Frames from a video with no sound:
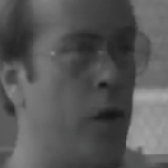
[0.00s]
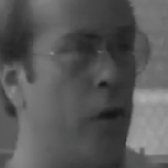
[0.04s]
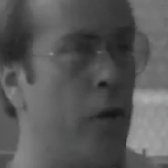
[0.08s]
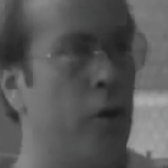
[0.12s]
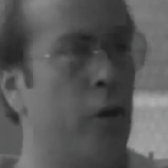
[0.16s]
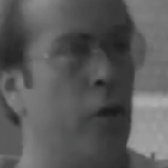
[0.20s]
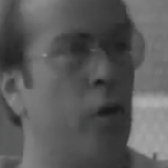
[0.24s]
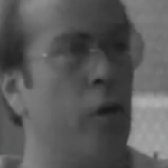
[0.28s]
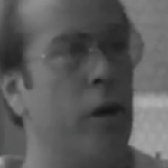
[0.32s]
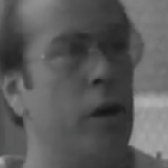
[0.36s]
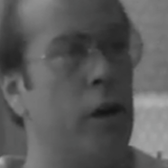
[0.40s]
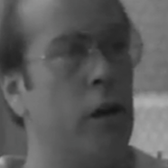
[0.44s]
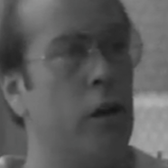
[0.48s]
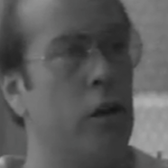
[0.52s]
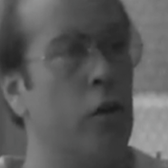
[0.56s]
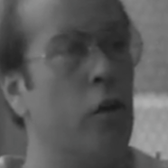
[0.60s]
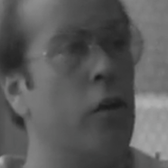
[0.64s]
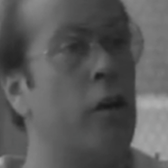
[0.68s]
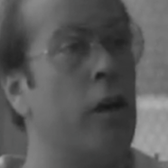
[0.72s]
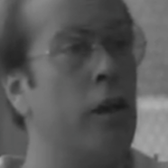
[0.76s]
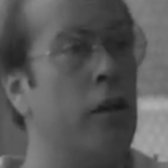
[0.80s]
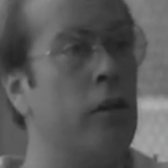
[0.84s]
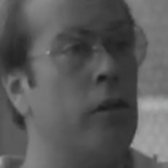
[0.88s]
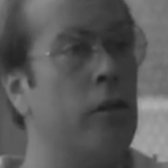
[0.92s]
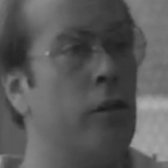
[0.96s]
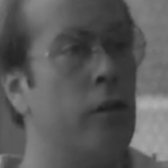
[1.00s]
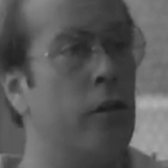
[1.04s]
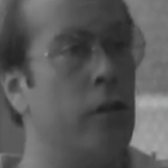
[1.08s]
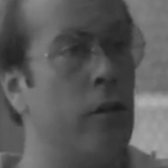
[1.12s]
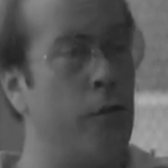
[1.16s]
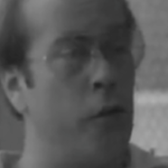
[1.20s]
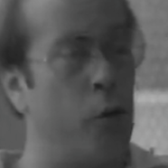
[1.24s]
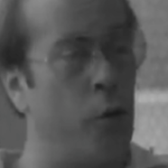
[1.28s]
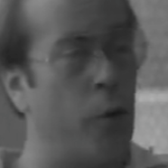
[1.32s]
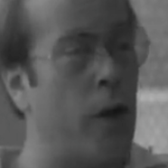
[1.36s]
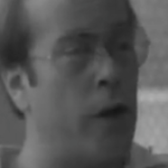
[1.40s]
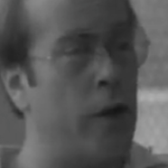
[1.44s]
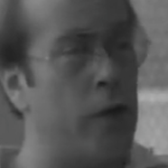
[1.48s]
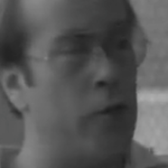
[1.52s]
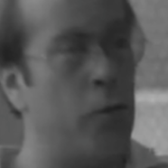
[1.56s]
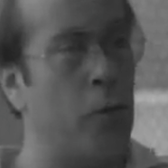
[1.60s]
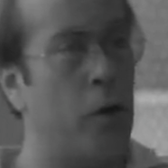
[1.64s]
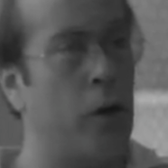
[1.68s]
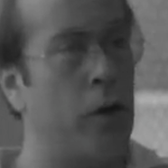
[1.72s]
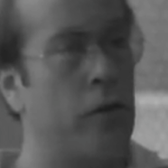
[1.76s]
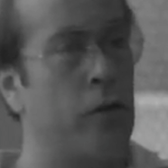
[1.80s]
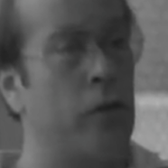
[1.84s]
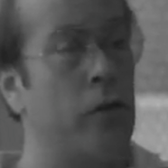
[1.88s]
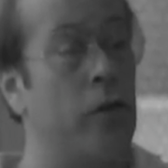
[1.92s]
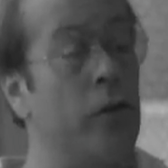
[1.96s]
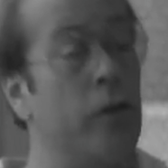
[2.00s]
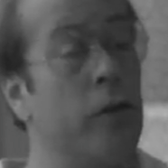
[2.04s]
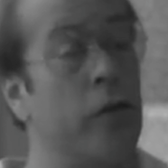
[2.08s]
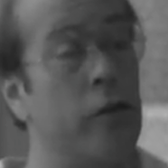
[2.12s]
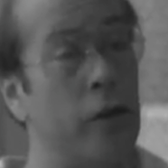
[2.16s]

Illinois to look at civil rights marches in